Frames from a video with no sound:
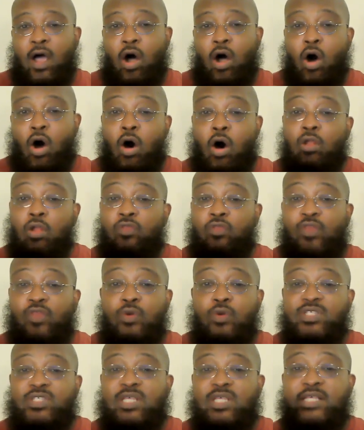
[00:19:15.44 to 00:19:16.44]
All of
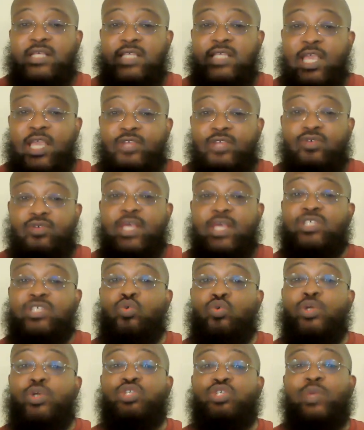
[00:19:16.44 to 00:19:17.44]
those things, hijrah is
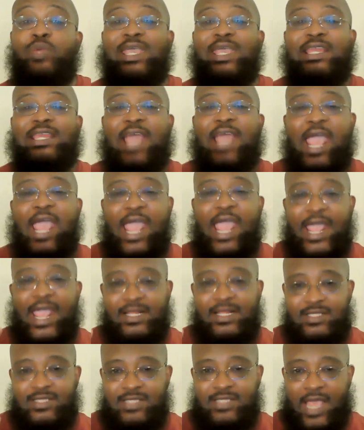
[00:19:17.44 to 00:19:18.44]
going to
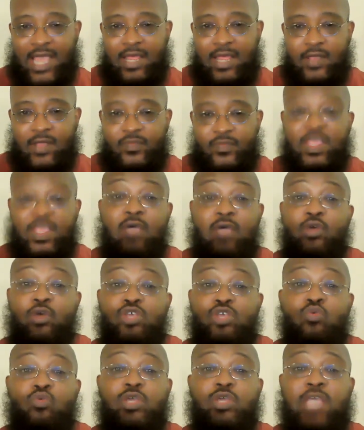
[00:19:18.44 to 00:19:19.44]
enhance that. Then when
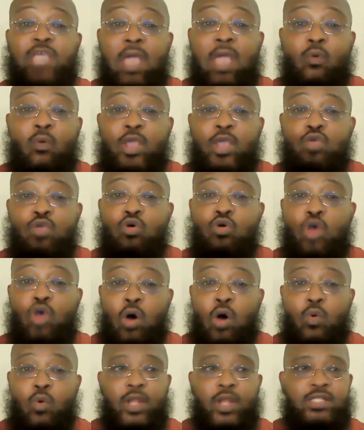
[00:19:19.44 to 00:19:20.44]
you get where you're
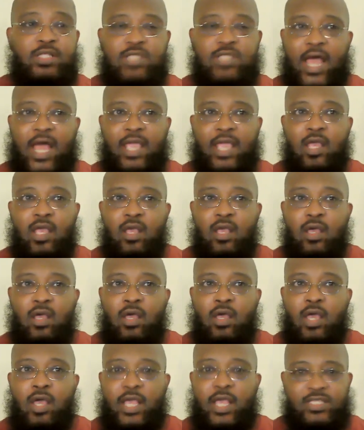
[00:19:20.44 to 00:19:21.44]
going, it's like
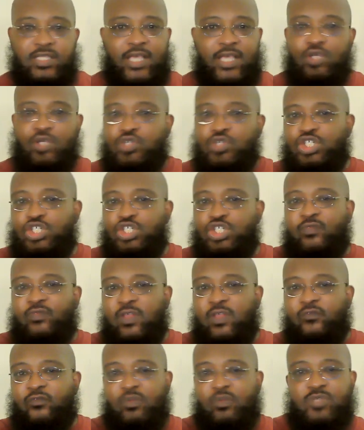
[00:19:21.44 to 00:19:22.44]
you
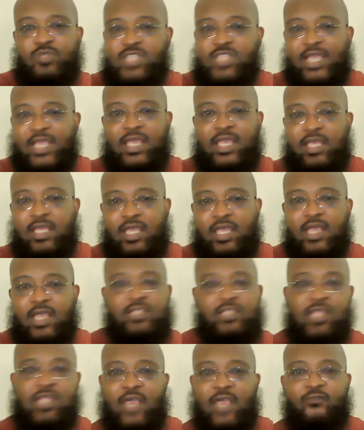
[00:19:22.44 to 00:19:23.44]
shifted from second gear
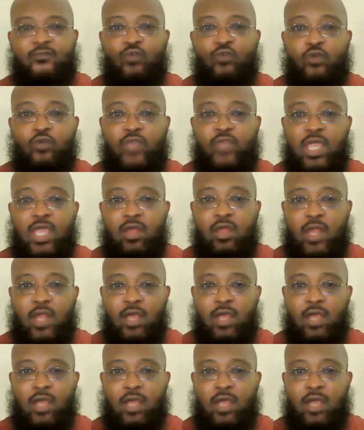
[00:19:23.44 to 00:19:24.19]
to like fourth gear.